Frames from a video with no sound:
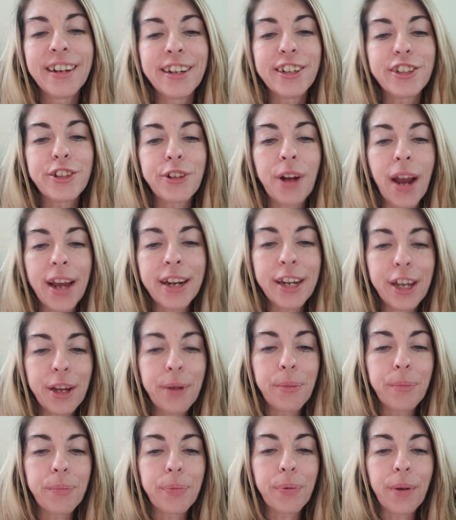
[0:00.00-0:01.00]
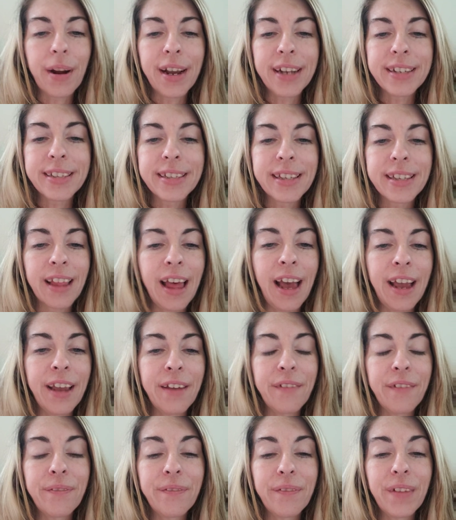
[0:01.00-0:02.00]
try to embrace
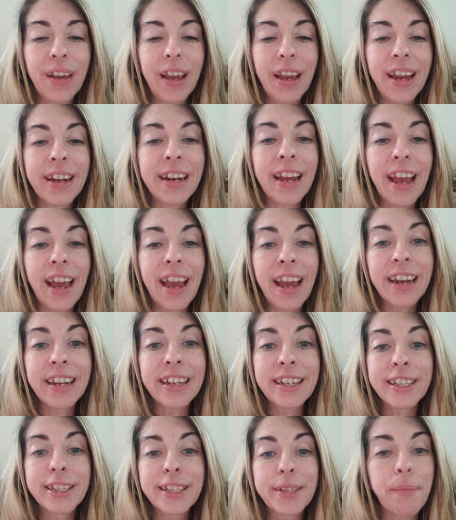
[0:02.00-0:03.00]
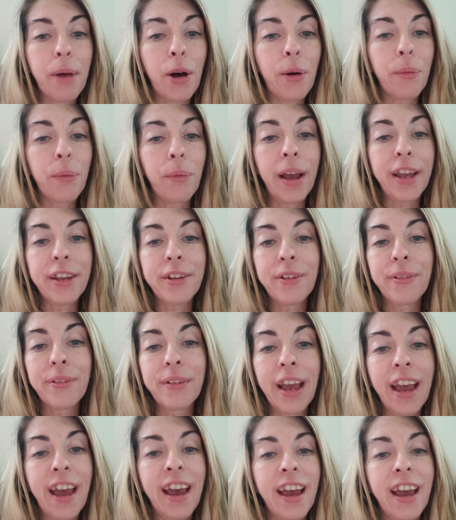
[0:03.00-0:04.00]
life in any small way you
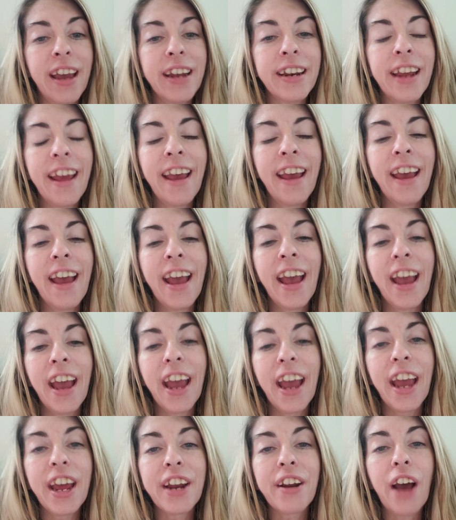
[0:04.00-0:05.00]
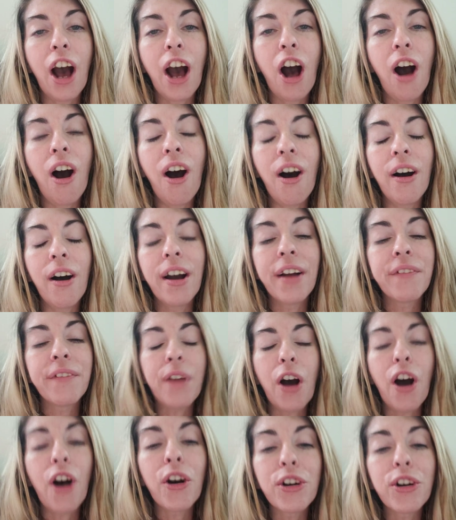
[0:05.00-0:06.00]
can. And if
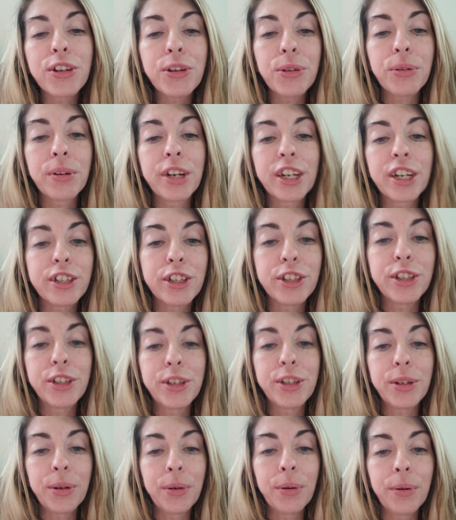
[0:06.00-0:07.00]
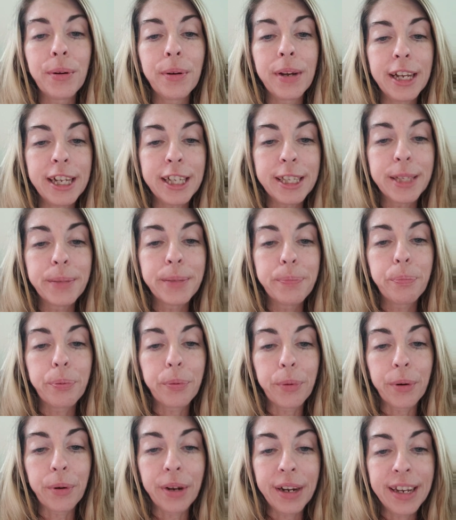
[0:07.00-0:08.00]
all you can do is
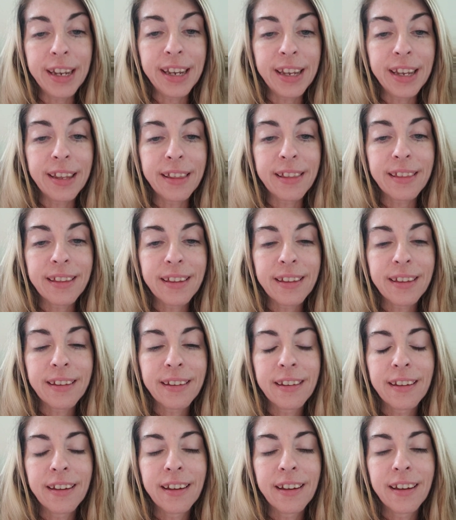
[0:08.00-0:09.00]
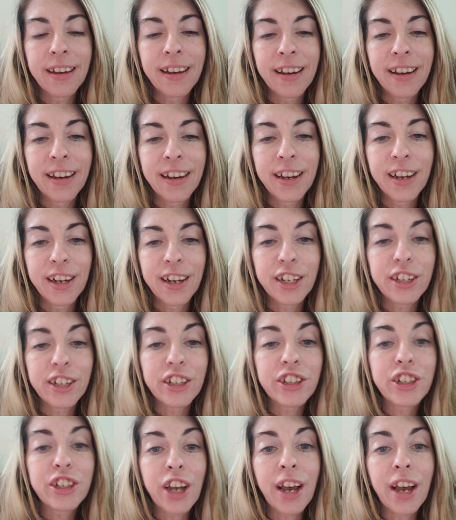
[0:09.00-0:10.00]
breathe,
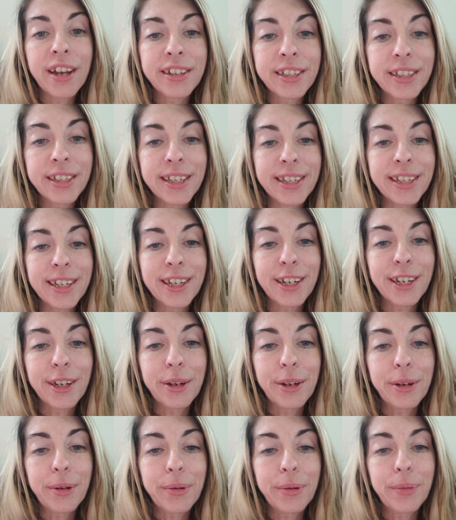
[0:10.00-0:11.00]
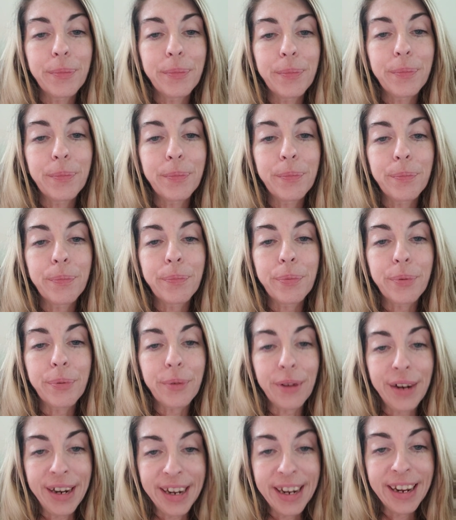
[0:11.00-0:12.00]
just
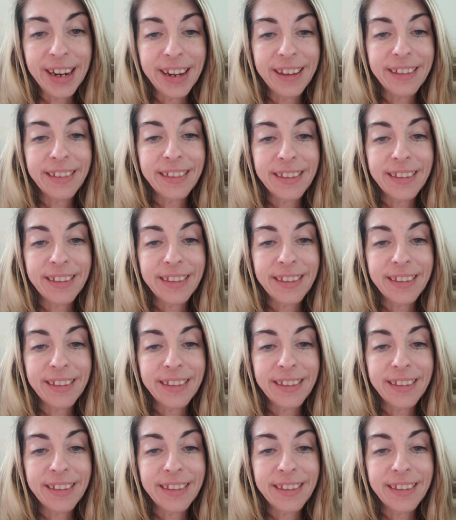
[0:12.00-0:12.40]
breathe.